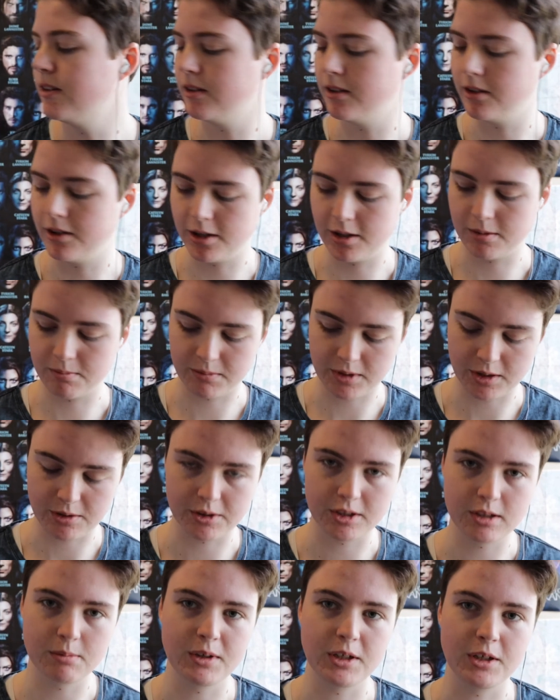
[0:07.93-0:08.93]
I'm
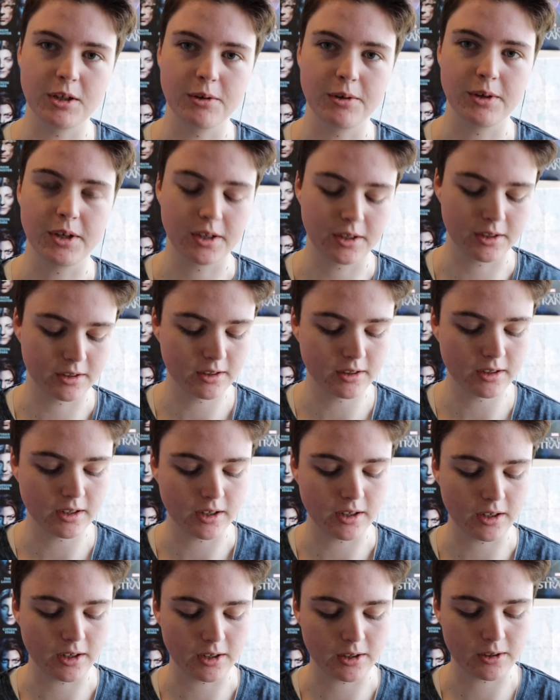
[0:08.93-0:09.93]
going to be doing
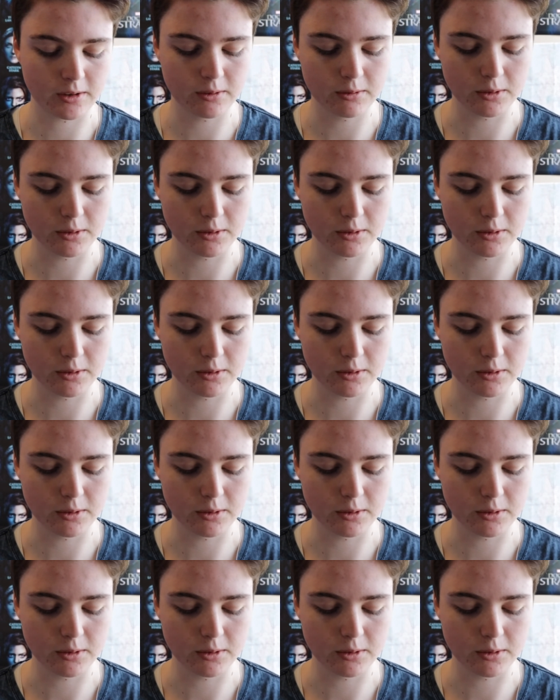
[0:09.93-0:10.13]
a